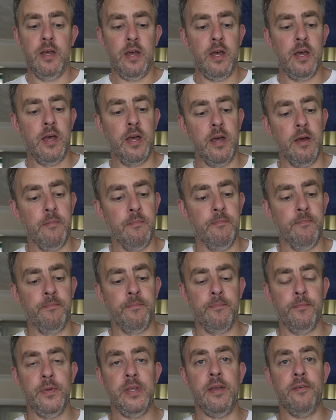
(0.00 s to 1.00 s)

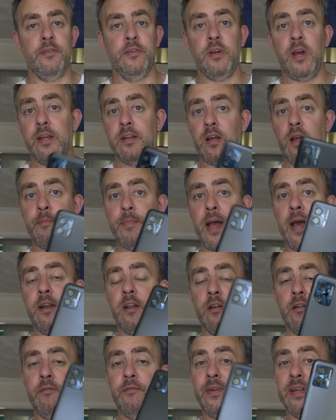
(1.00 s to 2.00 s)
But yeah, for £99, I
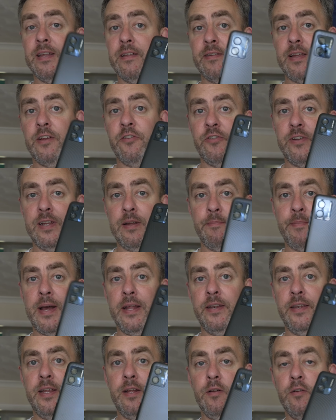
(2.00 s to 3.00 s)
don't think it's actually a
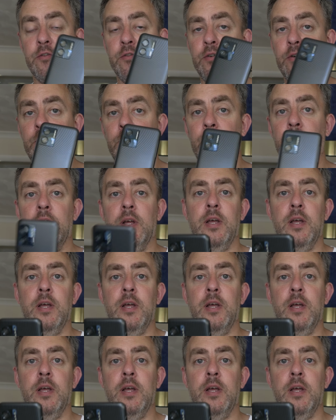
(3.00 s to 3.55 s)
bad deal at all.